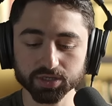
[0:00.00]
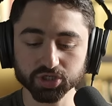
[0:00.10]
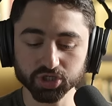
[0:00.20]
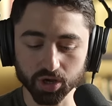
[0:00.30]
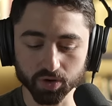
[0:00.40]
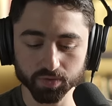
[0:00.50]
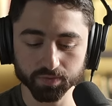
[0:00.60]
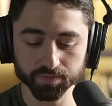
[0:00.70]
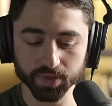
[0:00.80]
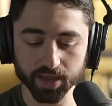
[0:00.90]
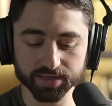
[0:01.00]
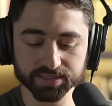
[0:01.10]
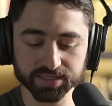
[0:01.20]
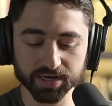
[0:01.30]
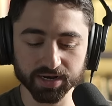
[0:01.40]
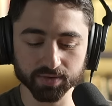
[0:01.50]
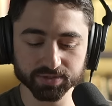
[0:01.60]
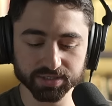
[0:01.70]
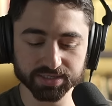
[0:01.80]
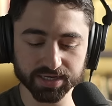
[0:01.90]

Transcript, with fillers: So I decided I was going to